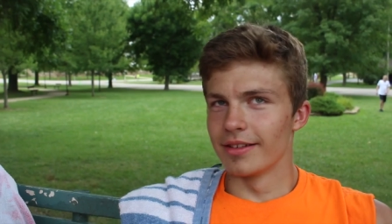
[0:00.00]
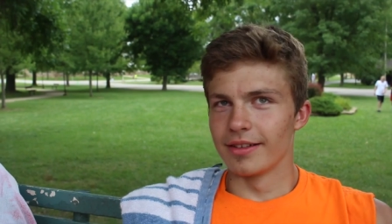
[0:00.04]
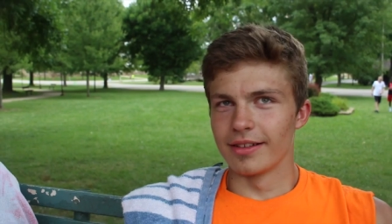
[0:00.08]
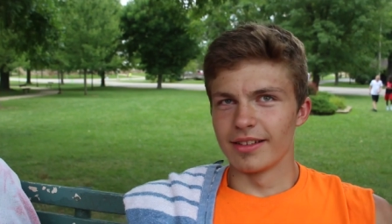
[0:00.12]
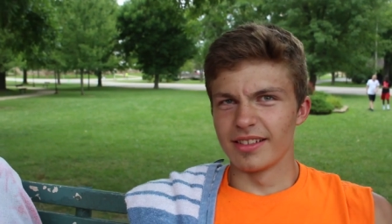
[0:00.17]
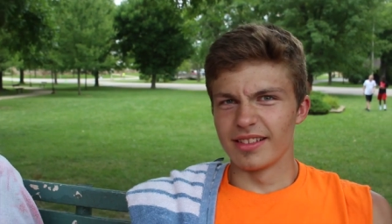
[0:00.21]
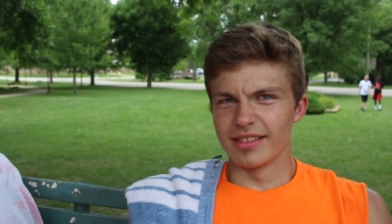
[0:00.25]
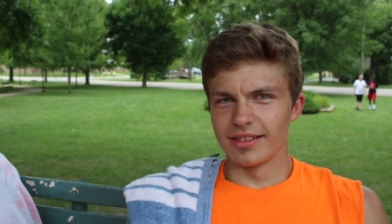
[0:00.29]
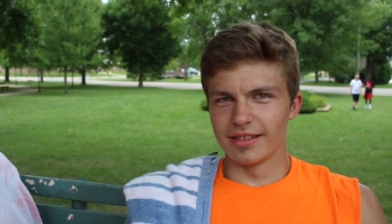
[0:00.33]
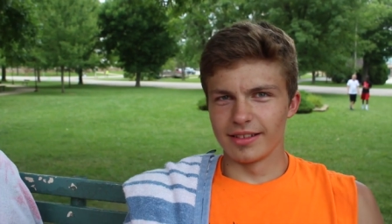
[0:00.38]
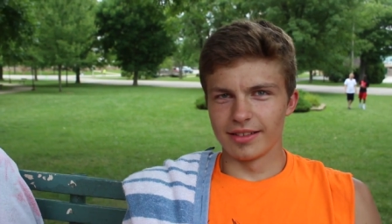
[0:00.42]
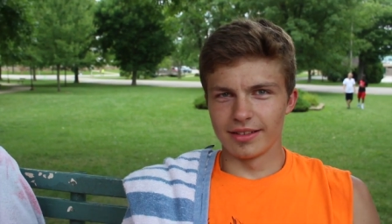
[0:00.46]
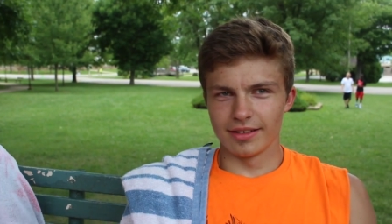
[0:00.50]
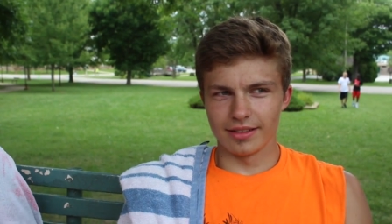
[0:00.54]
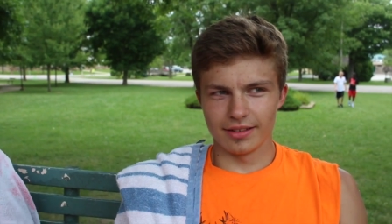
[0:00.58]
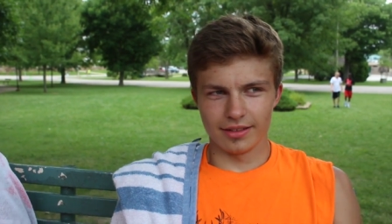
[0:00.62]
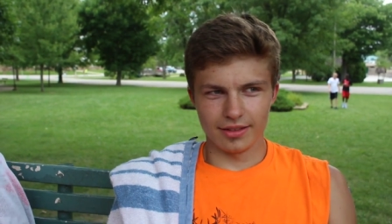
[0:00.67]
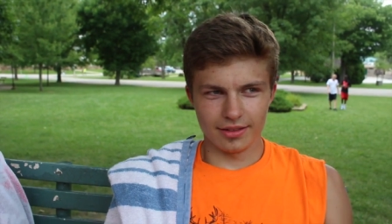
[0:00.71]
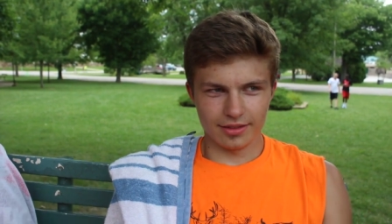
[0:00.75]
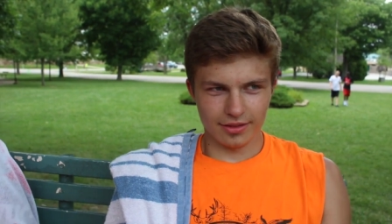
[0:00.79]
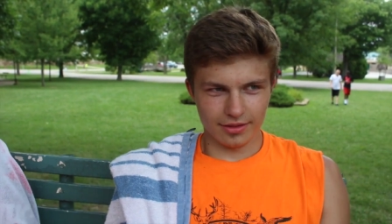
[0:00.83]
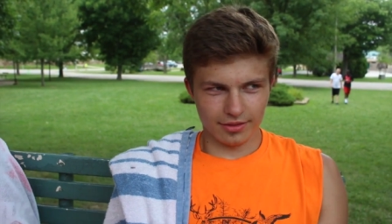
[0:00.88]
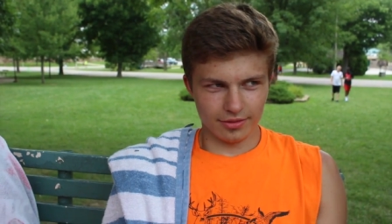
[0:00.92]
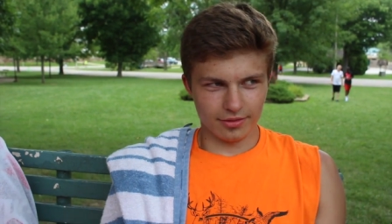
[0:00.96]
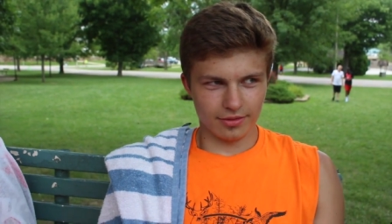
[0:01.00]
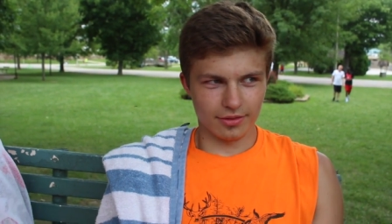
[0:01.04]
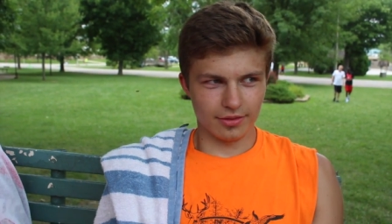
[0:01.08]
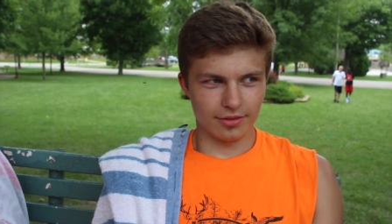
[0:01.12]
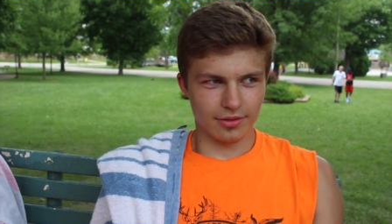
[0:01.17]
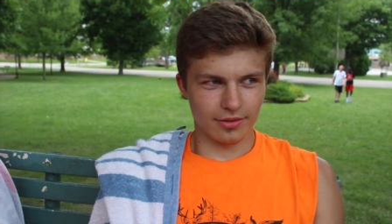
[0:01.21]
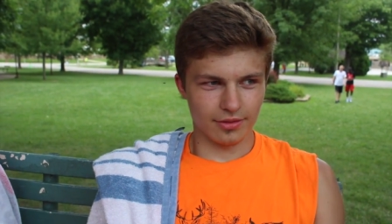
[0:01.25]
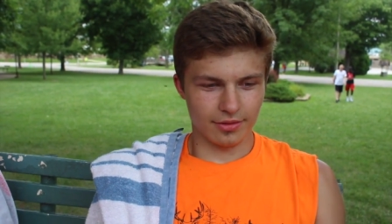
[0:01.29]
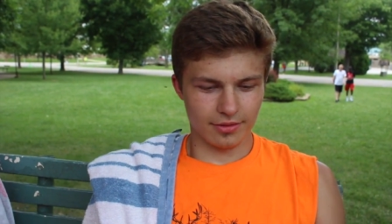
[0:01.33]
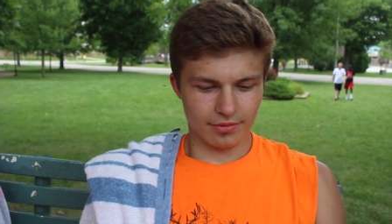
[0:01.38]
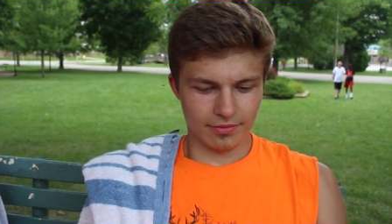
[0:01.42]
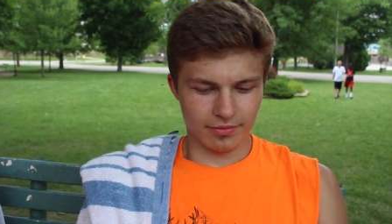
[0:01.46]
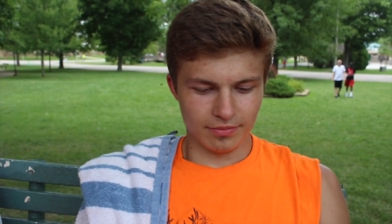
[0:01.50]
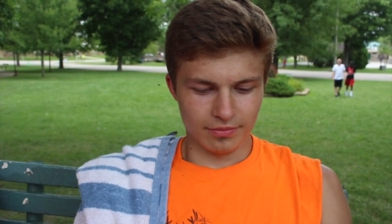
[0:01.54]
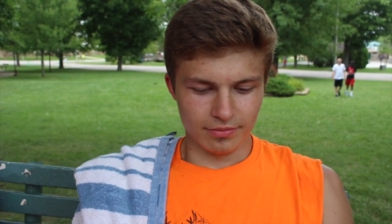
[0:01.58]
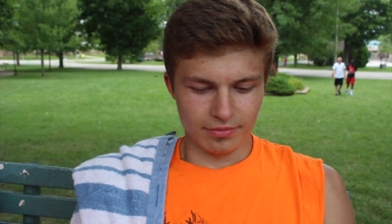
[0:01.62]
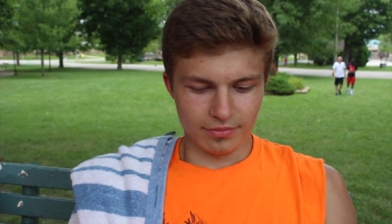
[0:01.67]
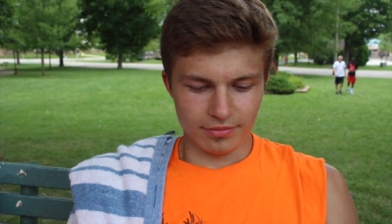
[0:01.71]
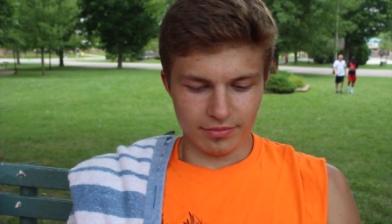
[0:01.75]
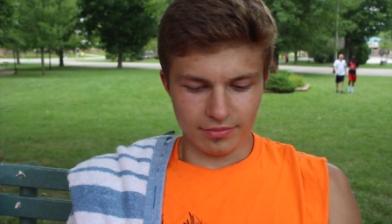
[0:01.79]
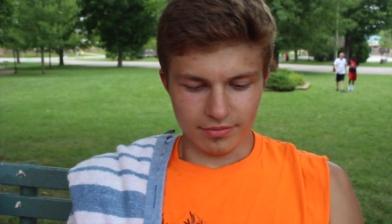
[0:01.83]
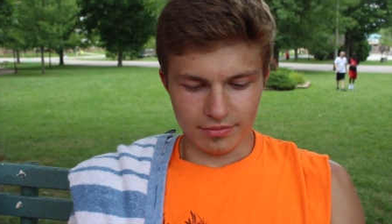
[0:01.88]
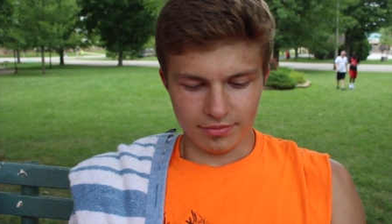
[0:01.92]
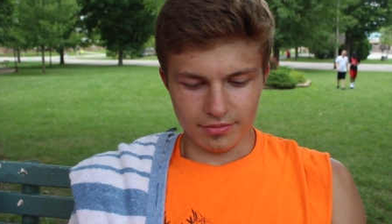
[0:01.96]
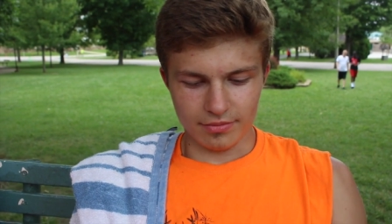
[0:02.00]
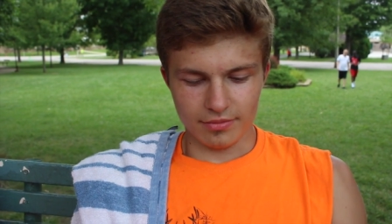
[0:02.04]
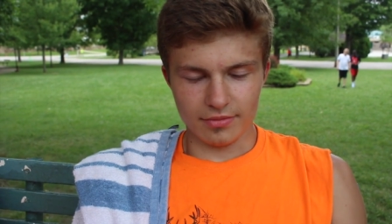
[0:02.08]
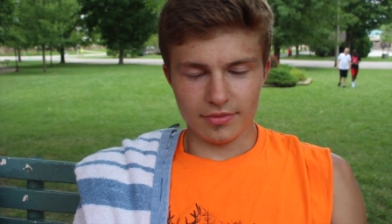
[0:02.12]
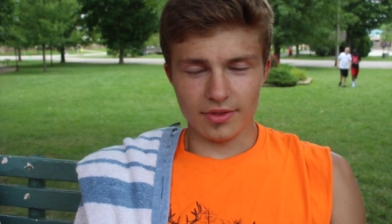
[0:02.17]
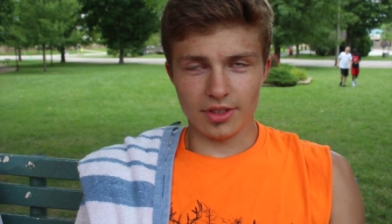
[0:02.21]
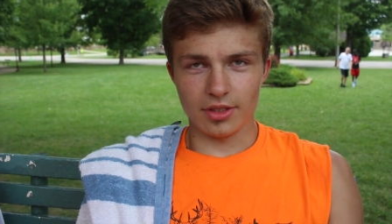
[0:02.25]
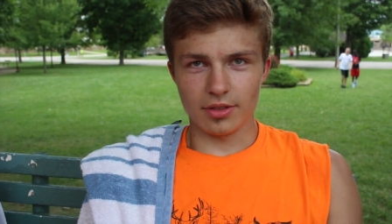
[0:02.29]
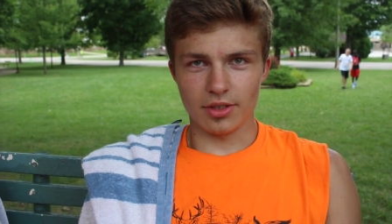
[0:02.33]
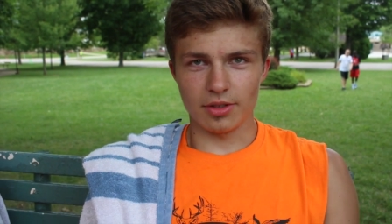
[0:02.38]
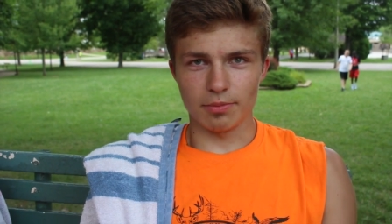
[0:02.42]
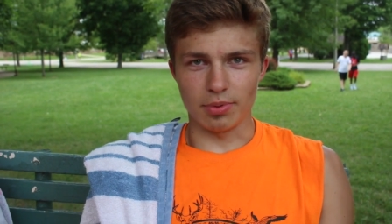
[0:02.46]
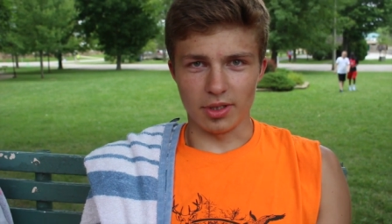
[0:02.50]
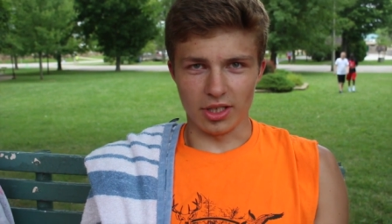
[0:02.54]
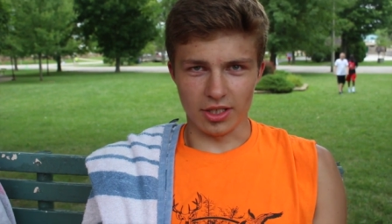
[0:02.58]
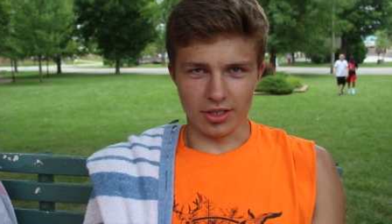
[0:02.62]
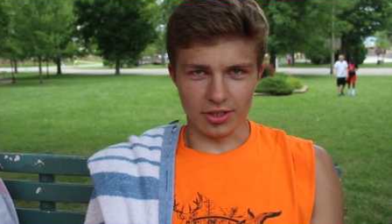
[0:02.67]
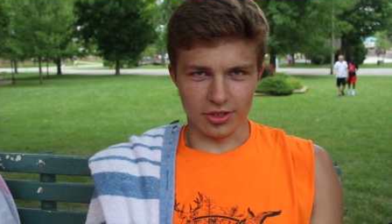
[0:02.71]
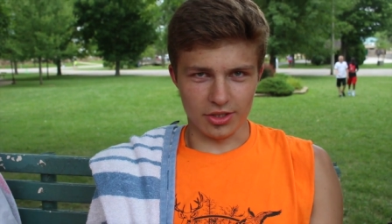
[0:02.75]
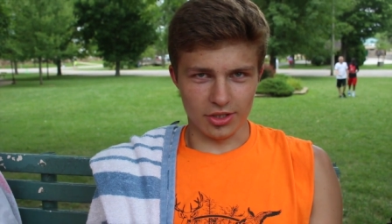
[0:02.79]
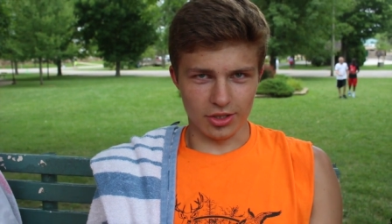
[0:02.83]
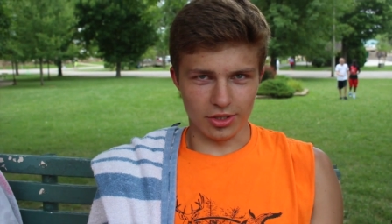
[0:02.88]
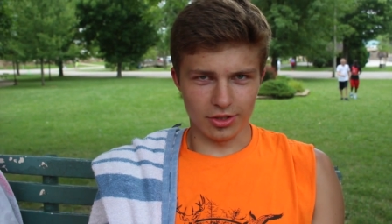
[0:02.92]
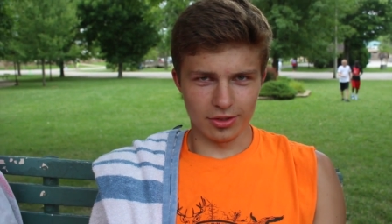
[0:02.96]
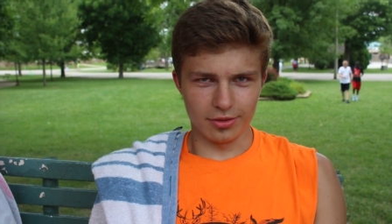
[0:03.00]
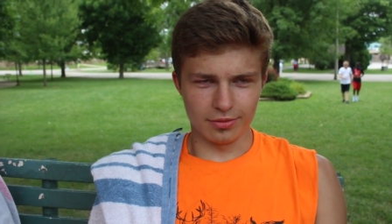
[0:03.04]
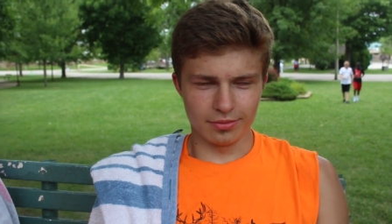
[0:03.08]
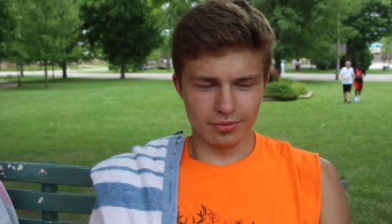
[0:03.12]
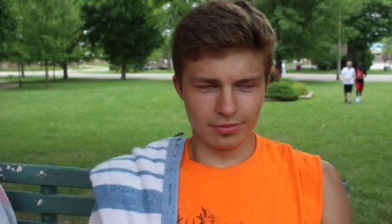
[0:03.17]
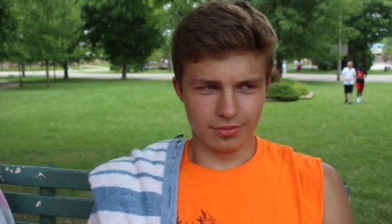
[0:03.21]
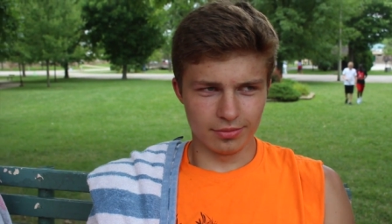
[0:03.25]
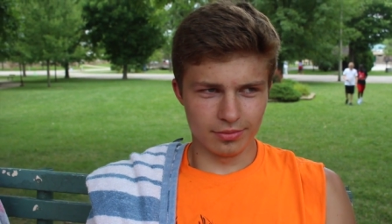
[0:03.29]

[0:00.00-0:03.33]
What kind of Pokemon have you found at camp? Pikachu.